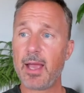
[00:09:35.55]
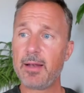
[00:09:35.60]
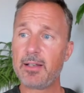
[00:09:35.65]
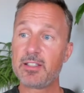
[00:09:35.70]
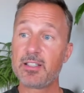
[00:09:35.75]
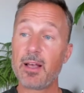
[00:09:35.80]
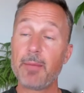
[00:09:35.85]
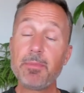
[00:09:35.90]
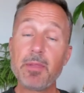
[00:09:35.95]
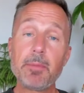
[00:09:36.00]
And
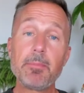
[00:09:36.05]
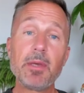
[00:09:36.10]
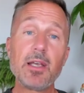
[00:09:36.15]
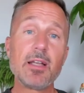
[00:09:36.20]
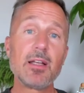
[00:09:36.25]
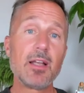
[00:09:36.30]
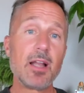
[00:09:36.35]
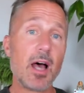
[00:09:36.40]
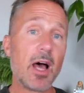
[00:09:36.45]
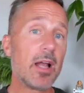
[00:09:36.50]
something
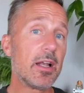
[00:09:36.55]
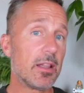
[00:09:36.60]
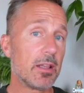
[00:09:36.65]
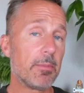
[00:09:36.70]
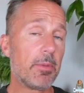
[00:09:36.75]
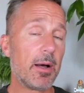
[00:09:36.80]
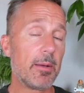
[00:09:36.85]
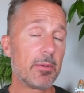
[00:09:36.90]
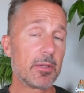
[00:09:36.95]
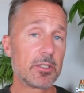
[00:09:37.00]
being not in the
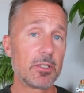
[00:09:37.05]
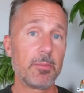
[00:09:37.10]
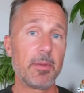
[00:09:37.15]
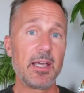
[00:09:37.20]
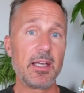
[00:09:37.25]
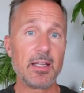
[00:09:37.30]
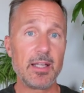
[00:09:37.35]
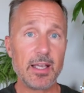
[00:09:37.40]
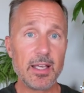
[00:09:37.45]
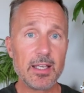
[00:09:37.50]
public
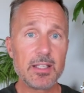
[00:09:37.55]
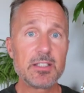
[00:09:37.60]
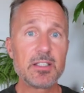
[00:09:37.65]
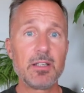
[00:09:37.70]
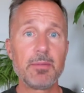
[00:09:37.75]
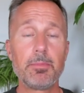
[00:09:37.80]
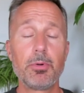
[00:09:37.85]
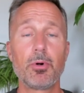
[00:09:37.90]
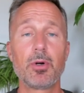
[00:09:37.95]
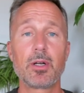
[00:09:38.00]
domain is
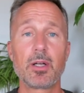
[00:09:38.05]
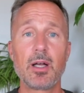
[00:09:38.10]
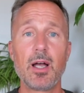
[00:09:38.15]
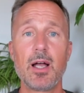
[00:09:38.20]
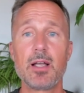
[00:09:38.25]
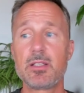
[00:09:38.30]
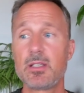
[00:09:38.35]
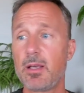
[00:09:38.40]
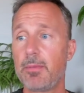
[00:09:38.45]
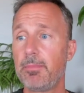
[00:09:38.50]
an important
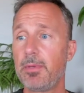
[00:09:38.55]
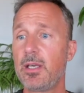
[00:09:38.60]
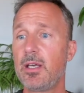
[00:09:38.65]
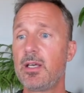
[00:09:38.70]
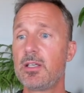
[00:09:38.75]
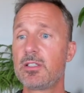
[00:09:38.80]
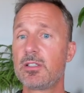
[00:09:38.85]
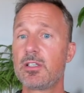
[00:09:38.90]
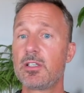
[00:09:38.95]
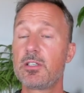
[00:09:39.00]
concept
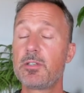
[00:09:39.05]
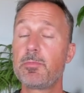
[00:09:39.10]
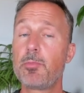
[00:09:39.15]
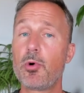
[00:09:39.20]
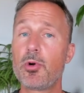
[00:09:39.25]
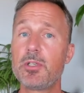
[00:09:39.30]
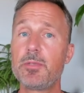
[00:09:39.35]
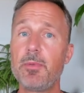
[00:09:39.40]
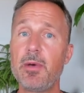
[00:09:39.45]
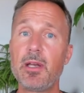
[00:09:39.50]
because the
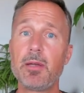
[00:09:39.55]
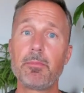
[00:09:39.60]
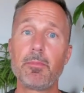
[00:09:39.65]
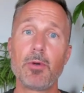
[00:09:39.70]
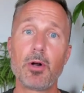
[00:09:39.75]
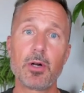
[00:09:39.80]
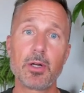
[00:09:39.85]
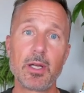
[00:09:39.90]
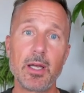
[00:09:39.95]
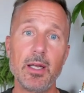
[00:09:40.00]
sports betting
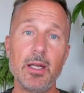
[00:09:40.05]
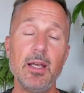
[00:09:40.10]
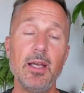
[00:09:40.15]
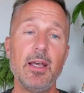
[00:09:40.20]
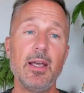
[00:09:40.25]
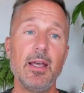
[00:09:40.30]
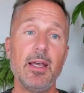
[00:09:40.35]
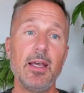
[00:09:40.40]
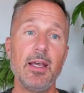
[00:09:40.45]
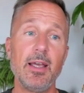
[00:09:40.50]
market
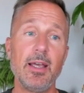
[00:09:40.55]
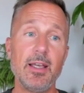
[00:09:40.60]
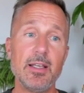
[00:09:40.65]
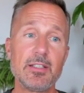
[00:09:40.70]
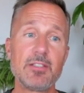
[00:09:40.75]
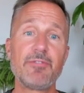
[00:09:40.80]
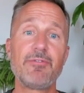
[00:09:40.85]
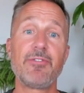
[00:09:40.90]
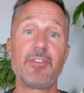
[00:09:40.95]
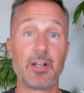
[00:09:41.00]

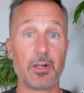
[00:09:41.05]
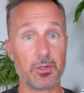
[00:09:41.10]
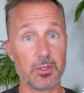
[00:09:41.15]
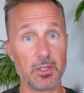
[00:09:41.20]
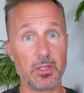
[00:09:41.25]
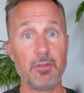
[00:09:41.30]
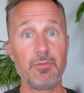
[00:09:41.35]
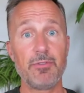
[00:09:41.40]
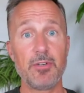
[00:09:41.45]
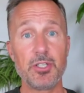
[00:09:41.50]
is
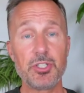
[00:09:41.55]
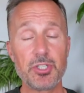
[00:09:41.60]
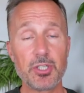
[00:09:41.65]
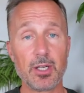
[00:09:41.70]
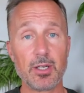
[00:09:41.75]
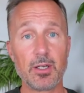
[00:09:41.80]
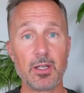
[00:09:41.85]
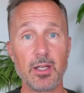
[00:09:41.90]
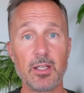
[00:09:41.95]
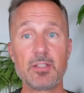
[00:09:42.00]
fairly
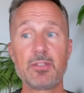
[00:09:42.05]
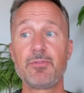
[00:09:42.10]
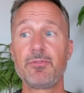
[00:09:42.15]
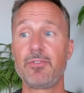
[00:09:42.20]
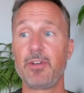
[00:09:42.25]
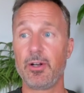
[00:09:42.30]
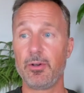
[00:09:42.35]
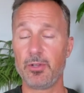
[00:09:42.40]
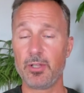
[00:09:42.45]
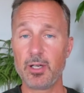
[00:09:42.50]
efficient. It's
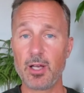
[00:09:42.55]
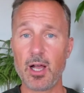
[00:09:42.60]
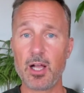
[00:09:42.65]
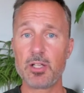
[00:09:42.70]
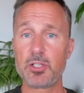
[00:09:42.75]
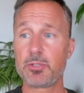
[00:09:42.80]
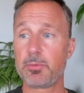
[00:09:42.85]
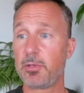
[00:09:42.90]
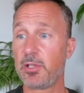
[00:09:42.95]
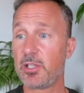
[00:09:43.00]
fairly
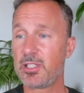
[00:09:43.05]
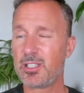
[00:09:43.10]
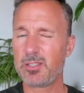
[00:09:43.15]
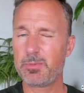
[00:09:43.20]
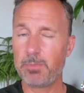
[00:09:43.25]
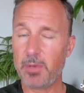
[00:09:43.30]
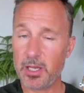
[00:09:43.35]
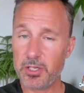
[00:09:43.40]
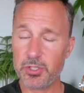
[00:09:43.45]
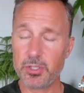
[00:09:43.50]
knowledgeable,
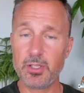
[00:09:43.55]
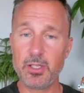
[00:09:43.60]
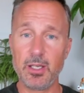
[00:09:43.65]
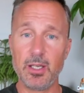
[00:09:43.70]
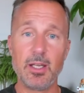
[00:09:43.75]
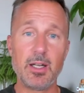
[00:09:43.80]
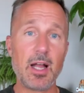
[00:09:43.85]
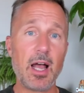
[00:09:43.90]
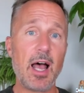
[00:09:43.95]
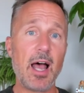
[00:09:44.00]

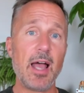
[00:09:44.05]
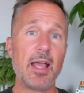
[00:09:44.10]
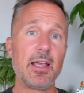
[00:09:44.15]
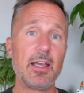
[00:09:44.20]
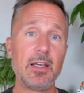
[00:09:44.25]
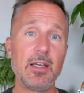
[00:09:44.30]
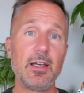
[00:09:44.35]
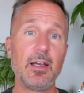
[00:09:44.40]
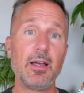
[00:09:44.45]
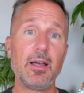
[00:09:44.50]
especially in
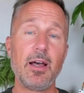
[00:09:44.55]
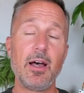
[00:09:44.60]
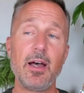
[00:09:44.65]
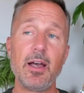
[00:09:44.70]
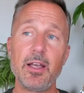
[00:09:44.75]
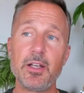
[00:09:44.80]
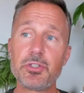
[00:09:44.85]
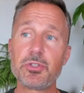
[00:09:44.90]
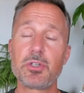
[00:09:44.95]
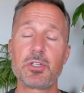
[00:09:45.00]
high
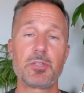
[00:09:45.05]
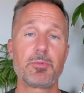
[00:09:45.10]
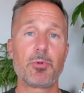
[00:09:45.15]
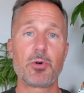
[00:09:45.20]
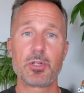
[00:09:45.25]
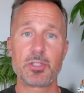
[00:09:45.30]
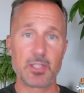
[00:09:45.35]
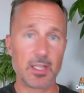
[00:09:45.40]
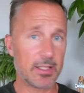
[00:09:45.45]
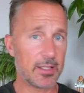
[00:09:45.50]
interest
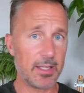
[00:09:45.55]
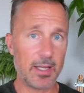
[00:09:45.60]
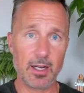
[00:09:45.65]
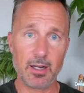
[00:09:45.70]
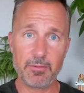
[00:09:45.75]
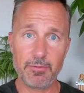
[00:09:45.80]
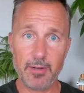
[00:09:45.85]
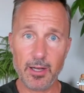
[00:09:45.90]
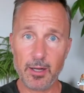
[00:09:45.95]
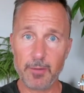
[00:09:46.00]
sports like the
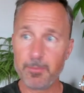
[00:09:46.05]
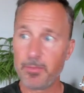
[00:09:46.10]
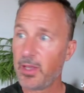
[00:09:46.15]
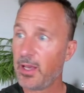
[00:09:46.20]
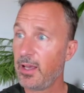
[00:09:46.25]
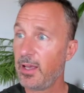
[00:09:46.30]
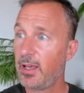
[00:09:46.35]
NFL.